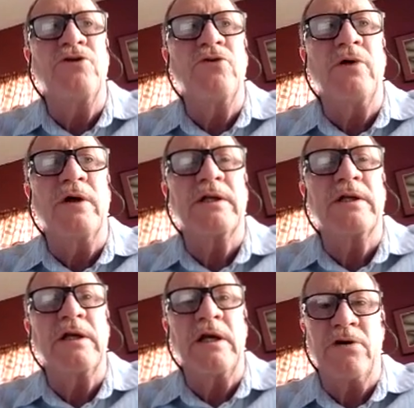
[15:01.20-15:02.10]
do it,
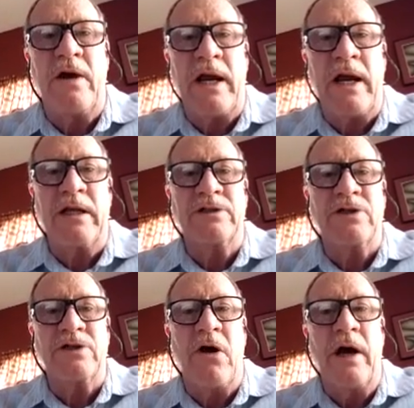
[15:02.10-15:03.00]
get your hands
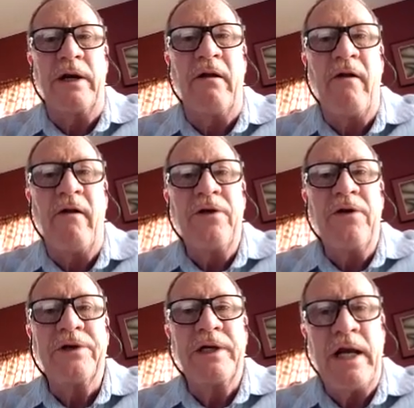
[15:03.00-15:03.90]
on
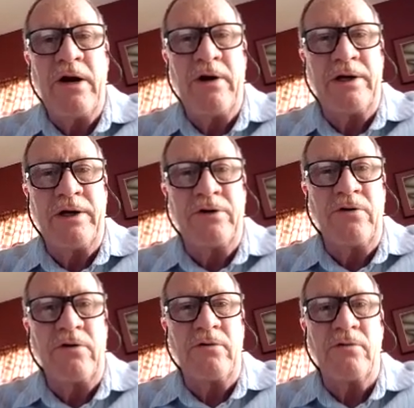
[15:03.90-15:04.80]

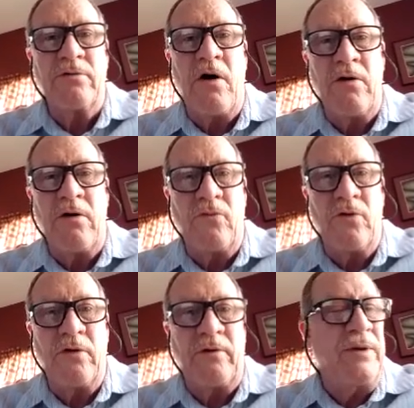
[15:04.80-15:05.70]
character
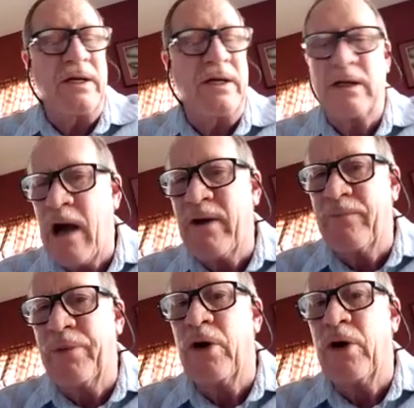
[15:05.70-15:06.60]
artwork, be it comic
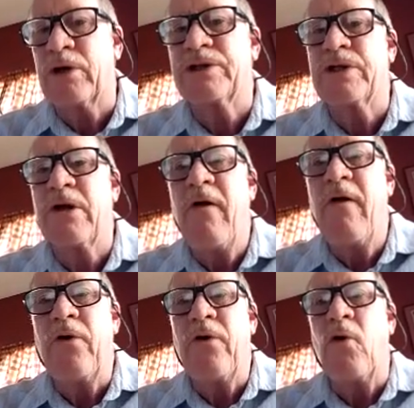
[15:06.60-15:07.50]
books
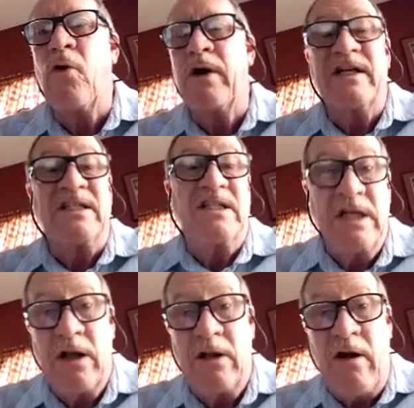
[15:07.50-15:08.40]
or a
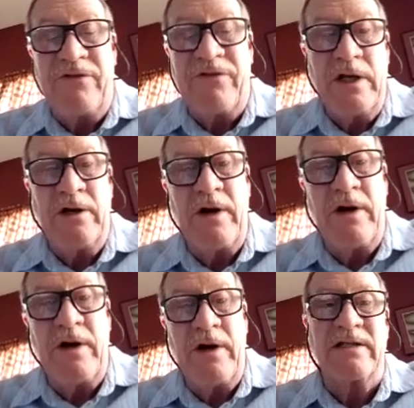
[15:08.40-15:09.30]
still off the
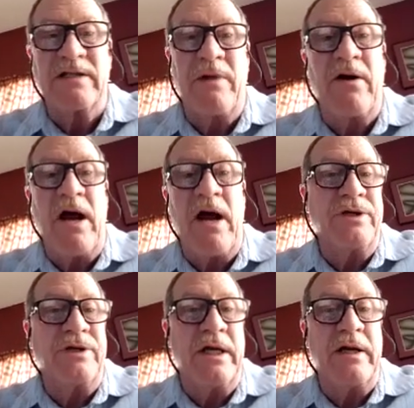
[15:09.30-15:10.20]
internet. It doesn't matter how
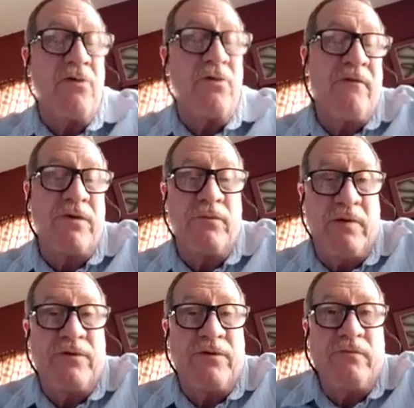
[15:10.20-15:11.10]
you get it. Or
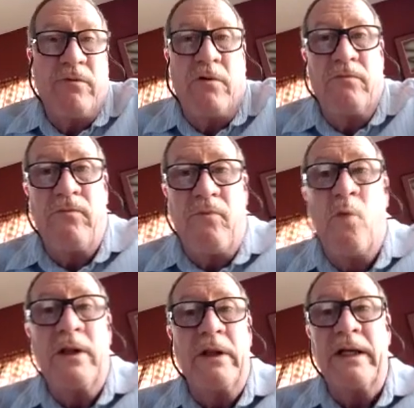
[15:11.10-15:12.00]
if you are
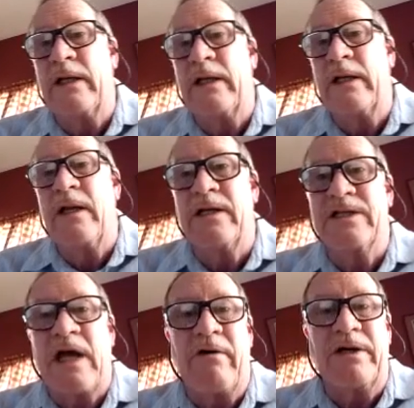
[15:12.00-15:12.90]
willing and
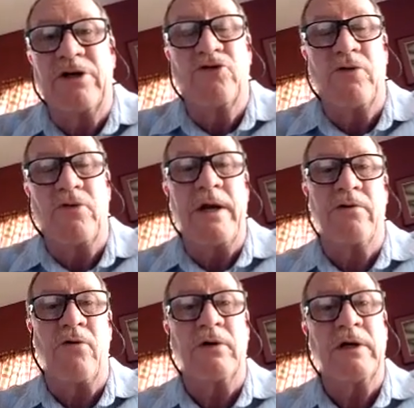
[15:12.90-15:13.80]
desiring to create your
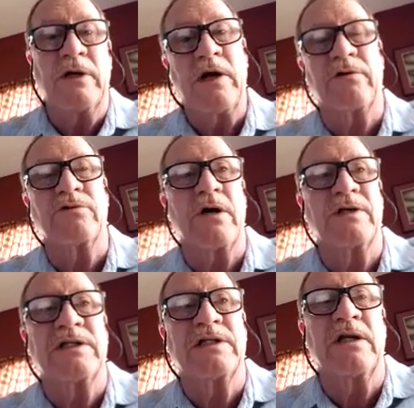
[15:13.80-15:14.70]
own characters
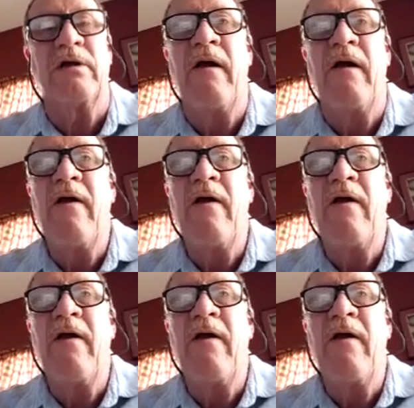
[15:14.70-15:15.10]
artistically,